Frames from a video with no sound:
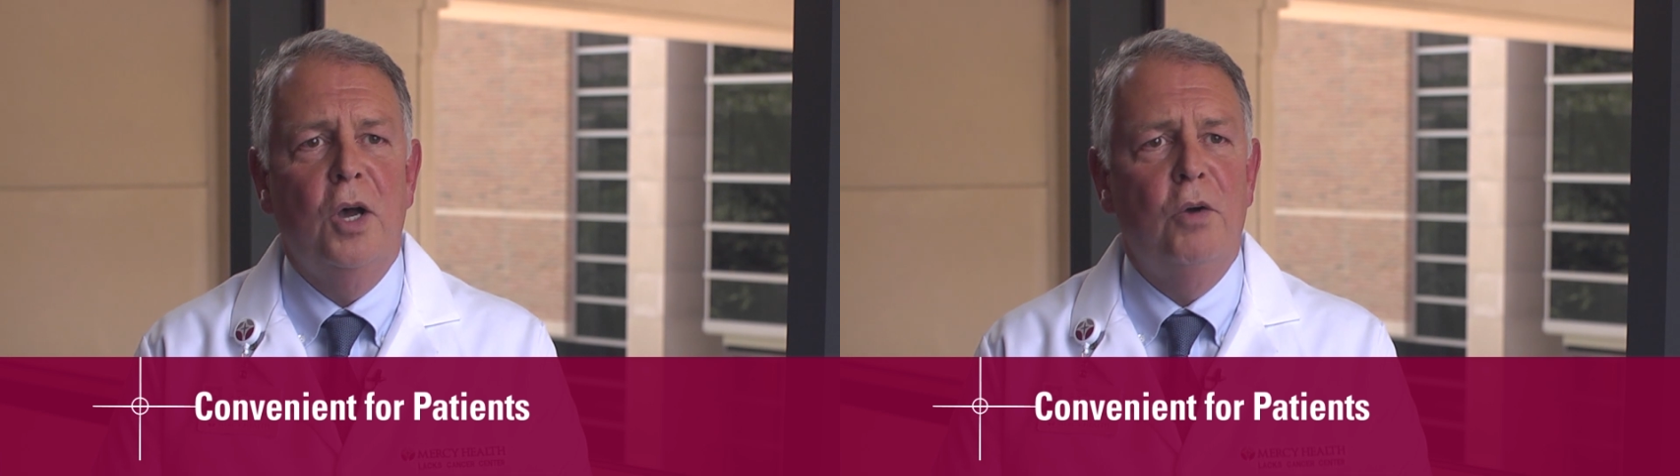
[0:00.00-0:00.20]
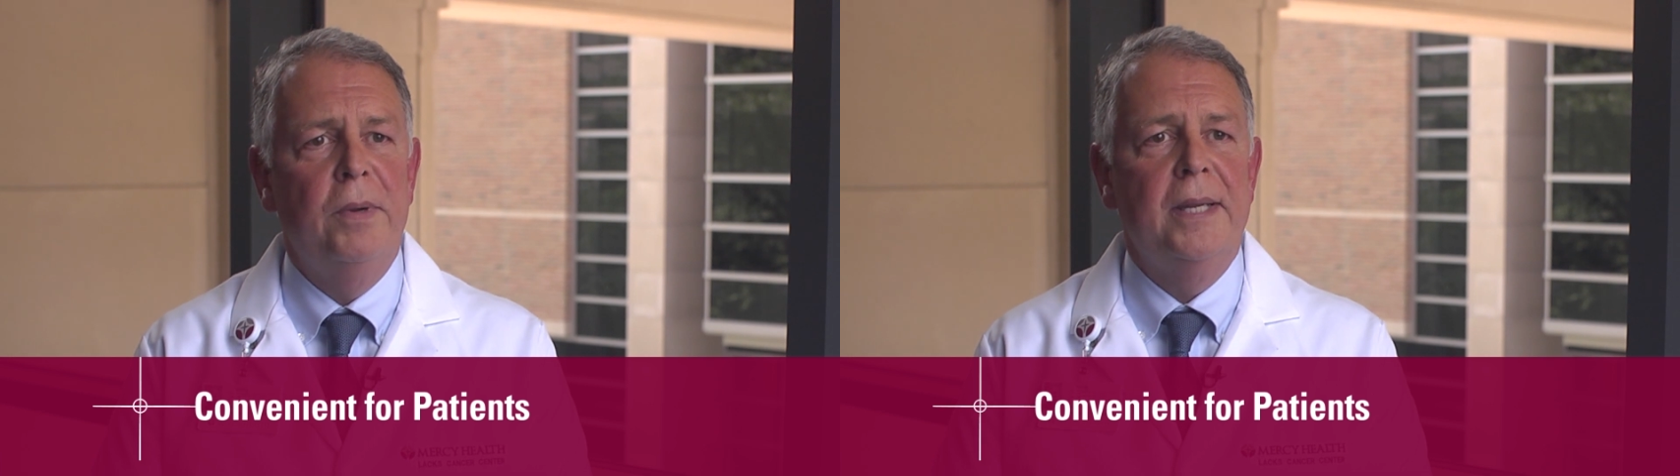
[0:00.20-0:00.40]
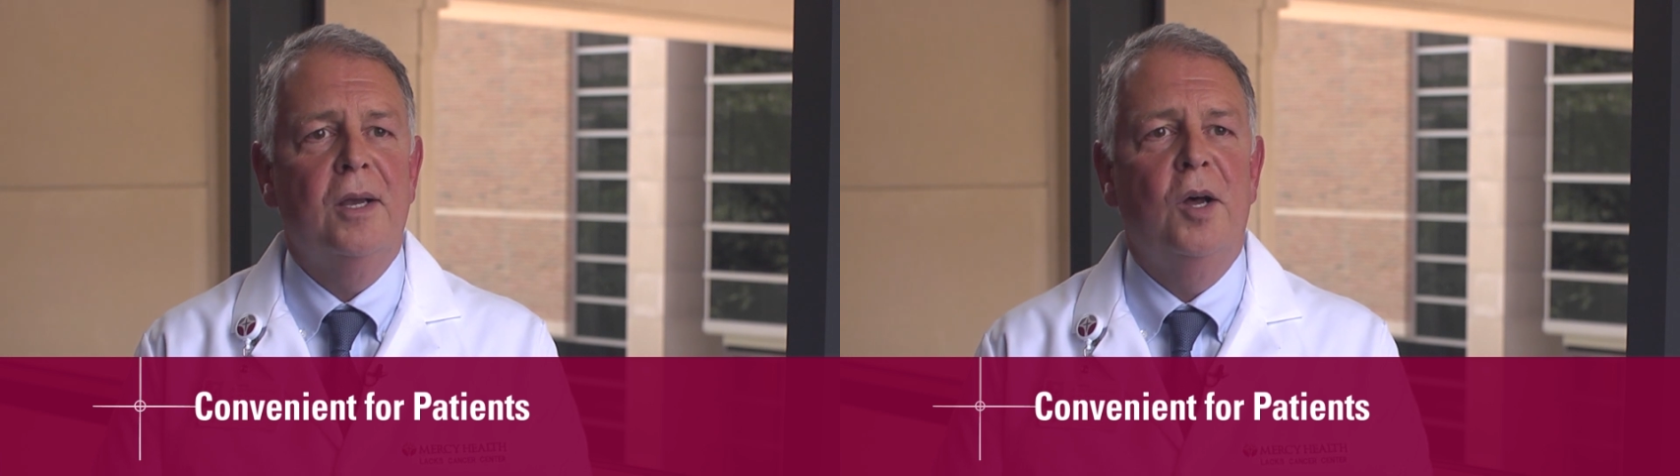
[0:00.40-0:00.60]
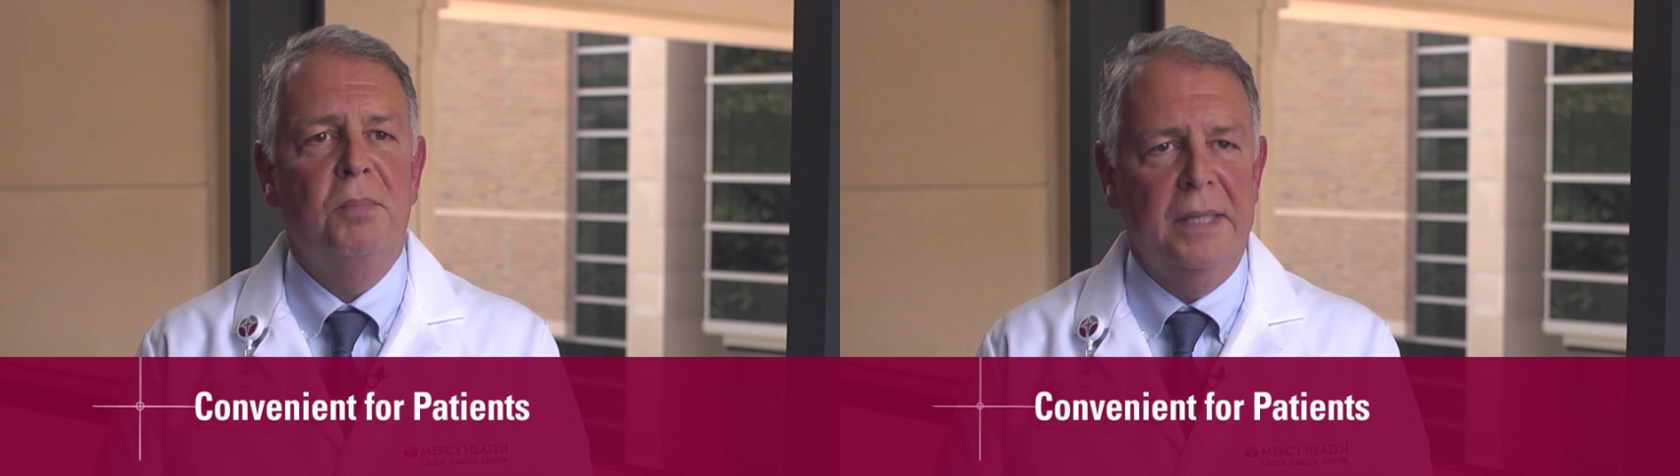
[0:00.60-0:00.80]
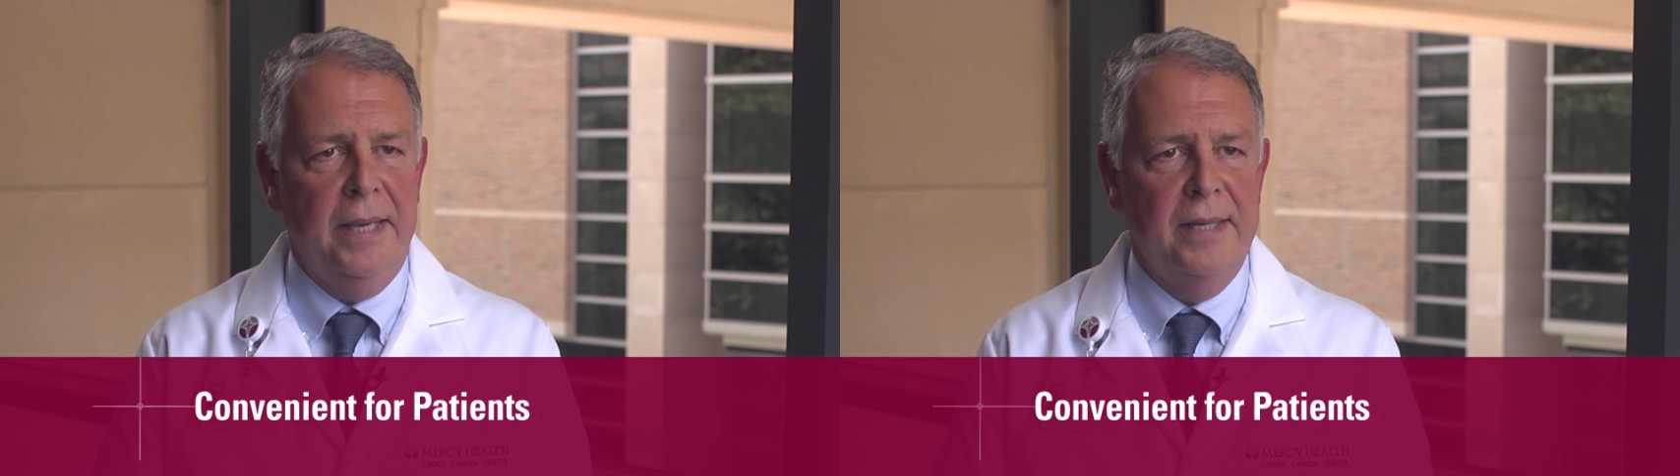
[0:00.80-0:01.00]
already
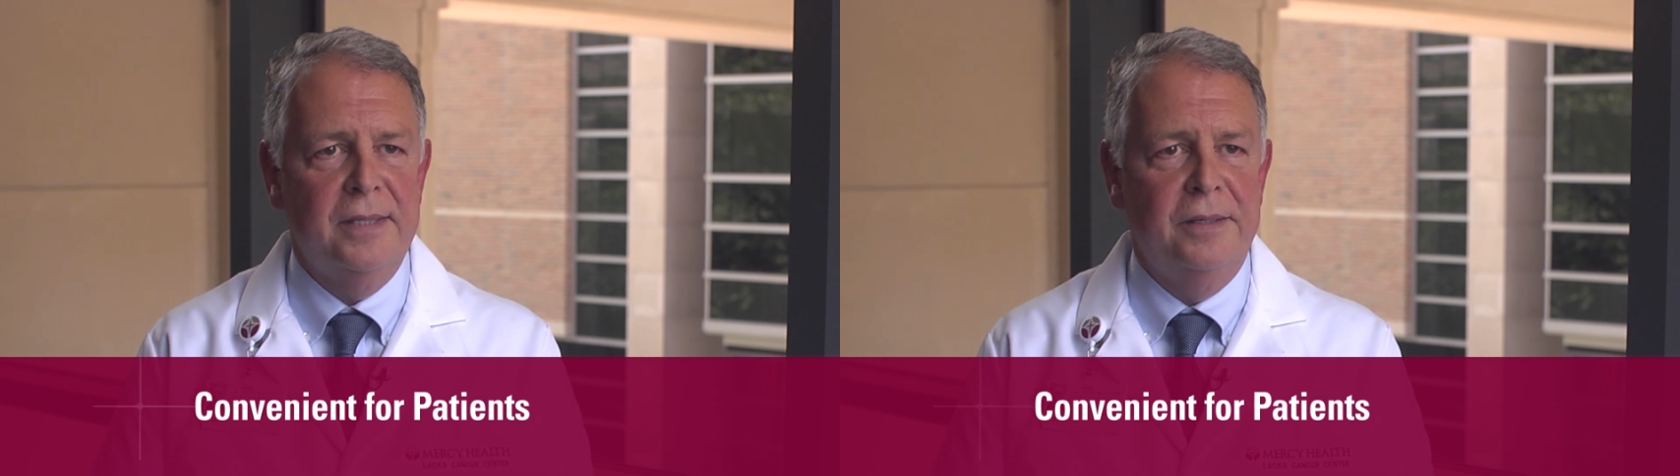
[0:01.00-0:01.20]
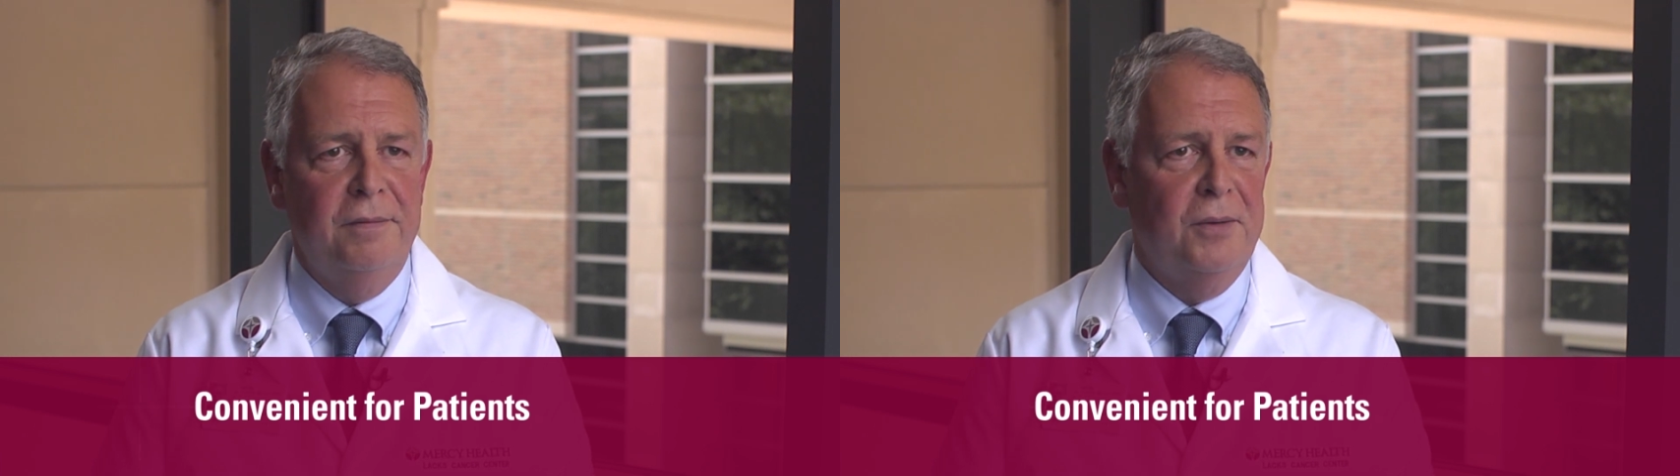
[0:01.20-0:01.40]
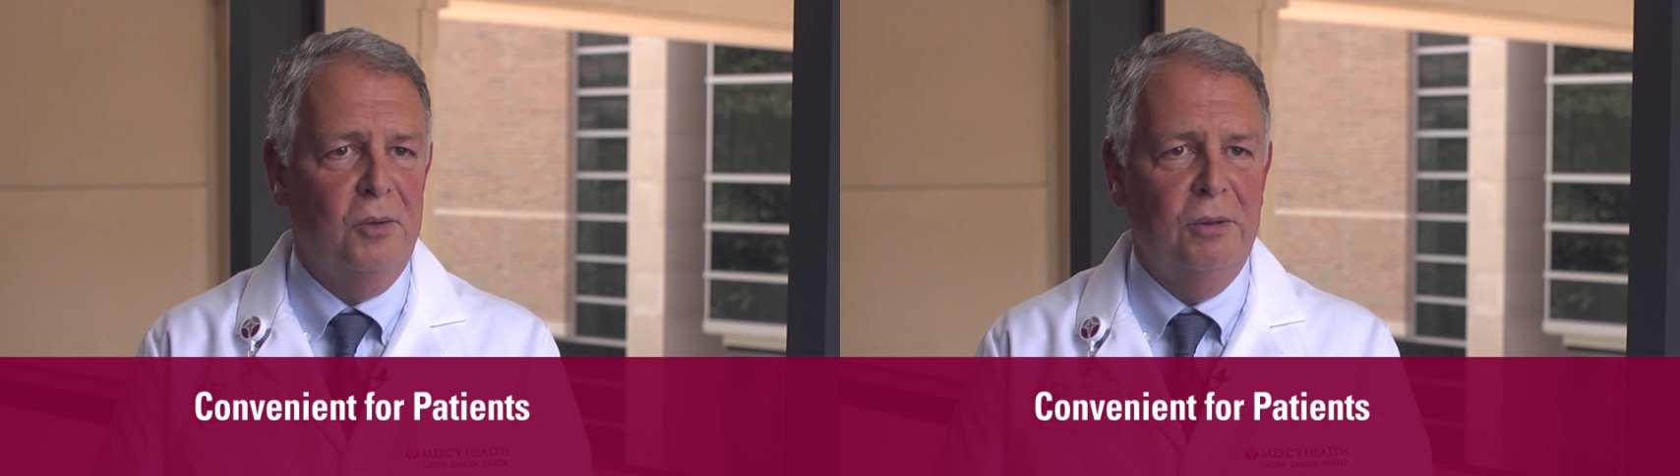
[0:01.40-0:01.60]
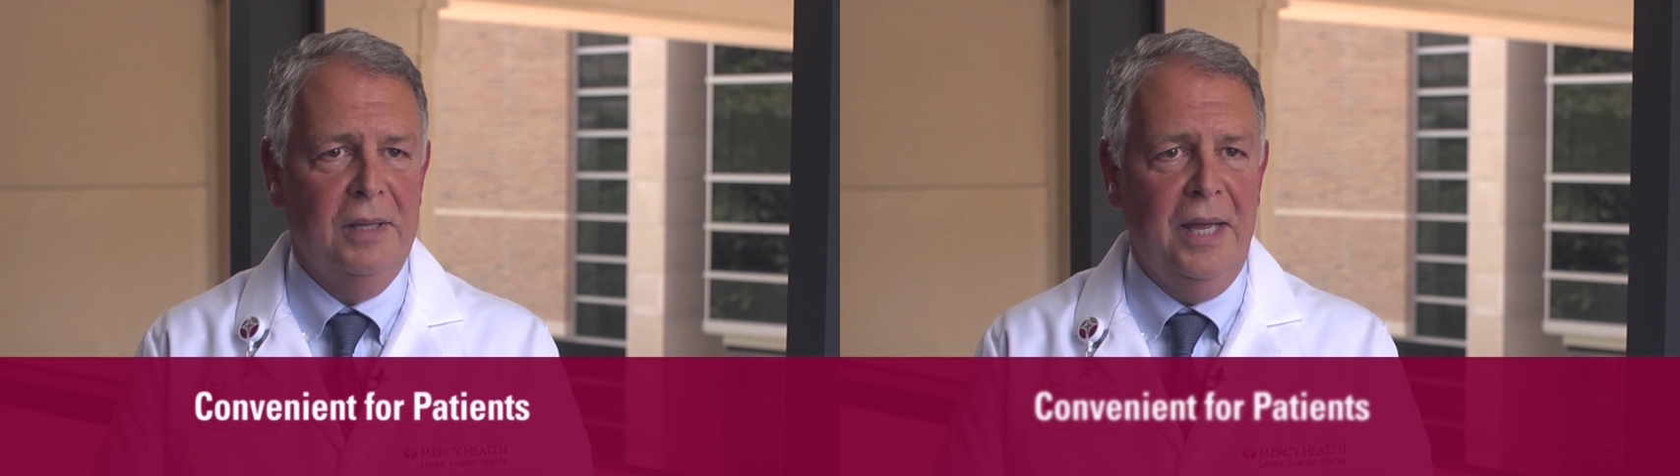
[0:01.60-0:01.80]
complicates a difficult